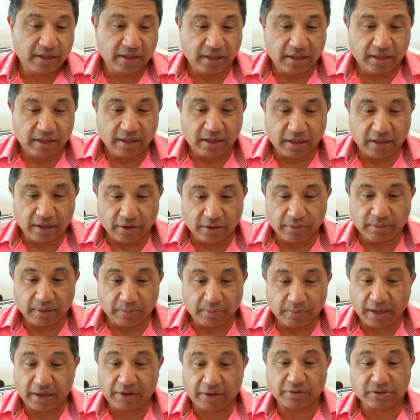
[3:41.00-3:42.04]

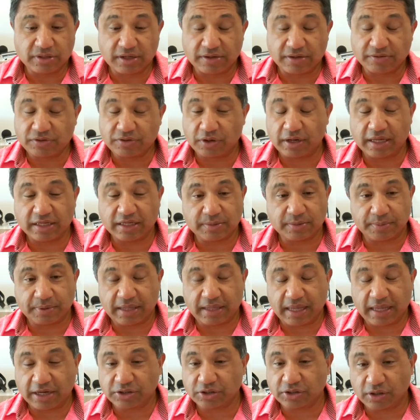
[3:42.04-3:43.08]
Microsoft certainly has the
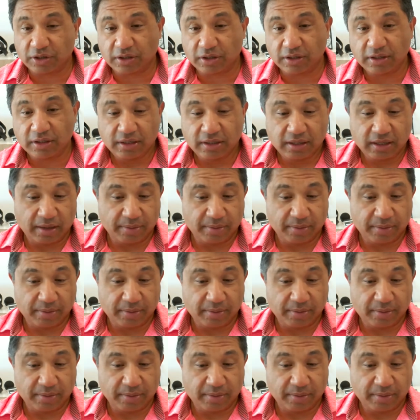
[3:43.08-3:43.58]
potential.